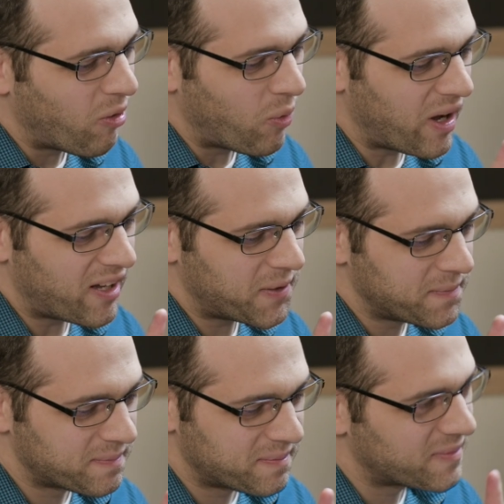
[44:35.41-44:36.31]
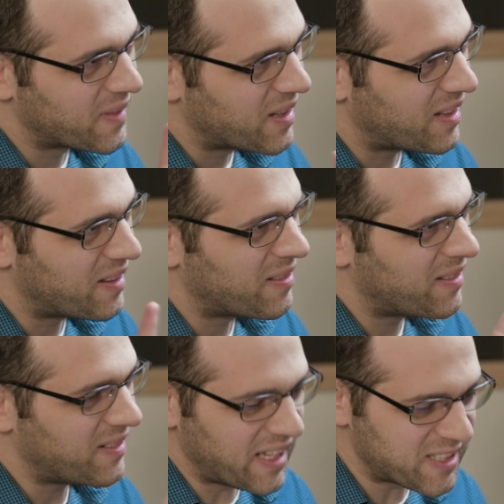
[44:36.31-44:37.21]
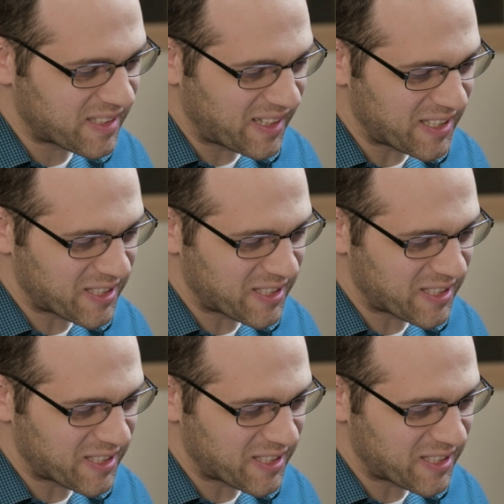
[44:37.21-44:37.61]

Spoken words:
Well, let's